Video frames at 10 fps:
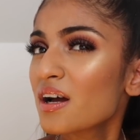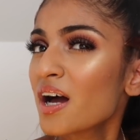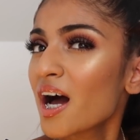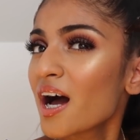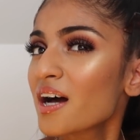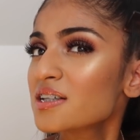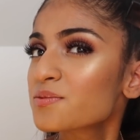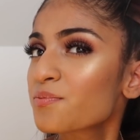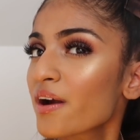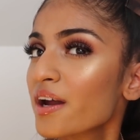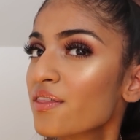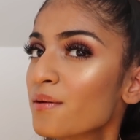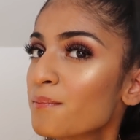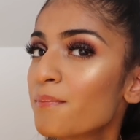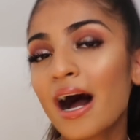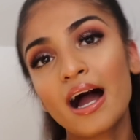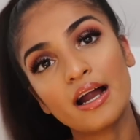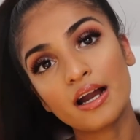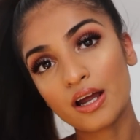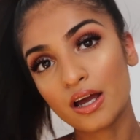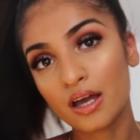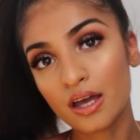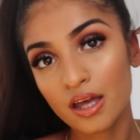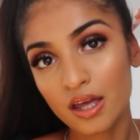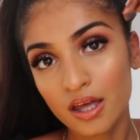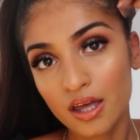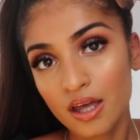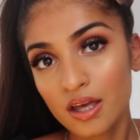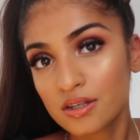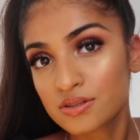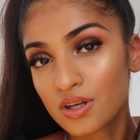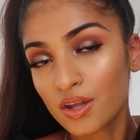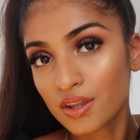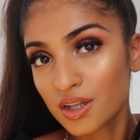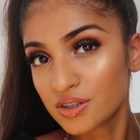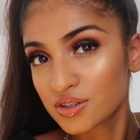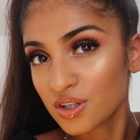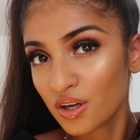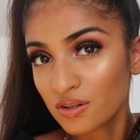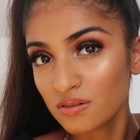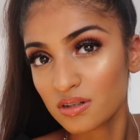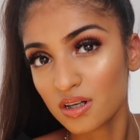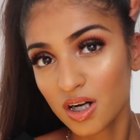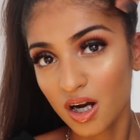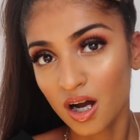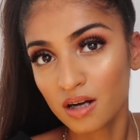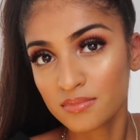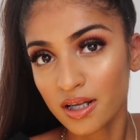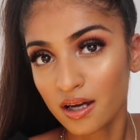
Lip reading: hair spray them back so that they don't come